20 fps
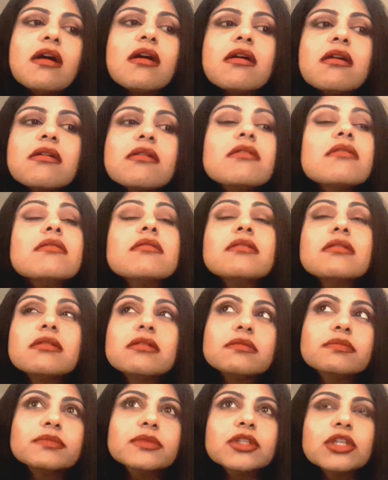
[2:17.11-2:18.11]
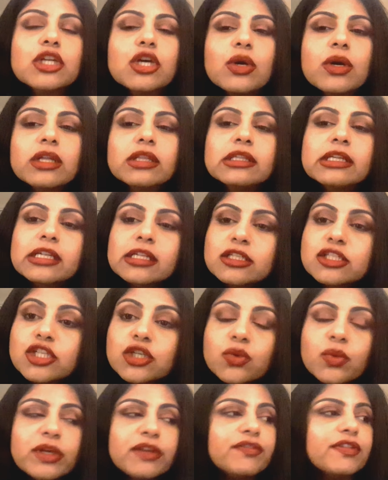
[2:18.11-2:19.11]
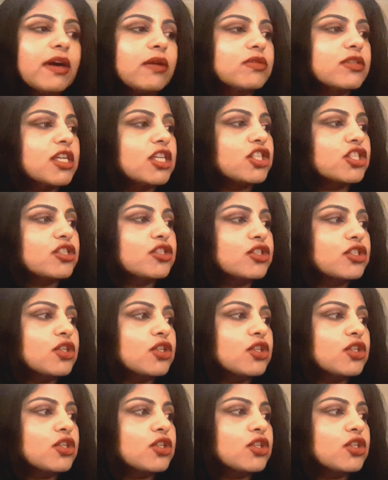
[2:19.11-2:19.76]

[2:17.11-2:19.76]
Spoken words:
a little dewy foundation.